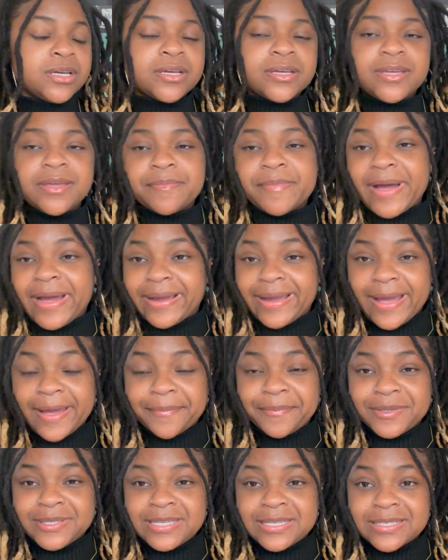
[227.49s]
get my
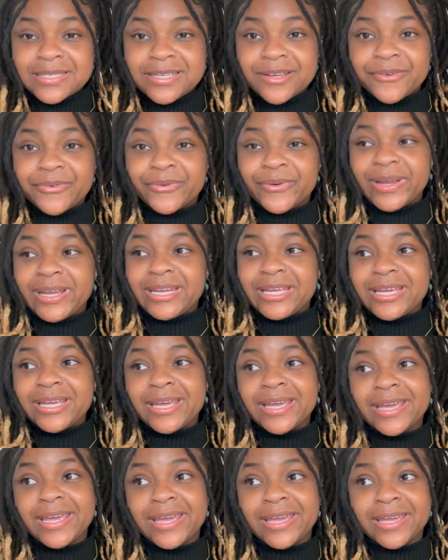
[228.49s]
copies and stuff ready
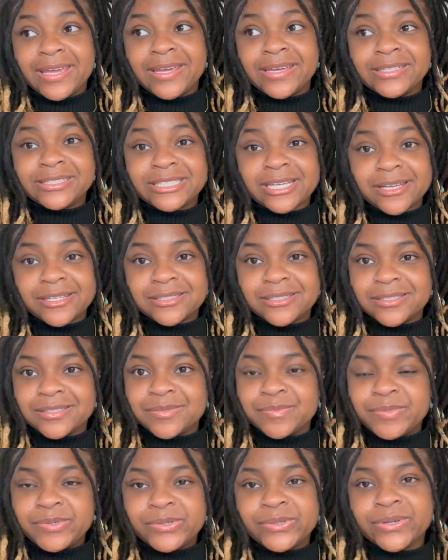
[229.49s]
and change this
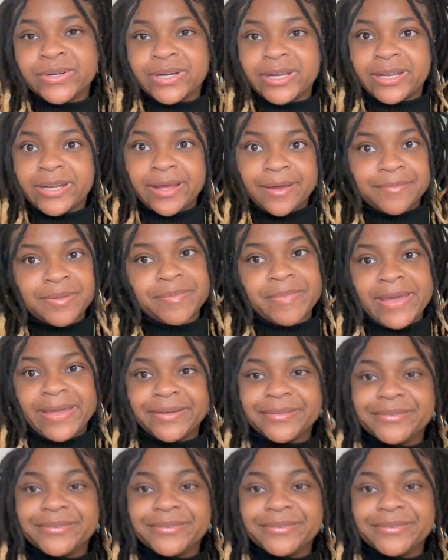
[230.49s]
board, and I'll be back.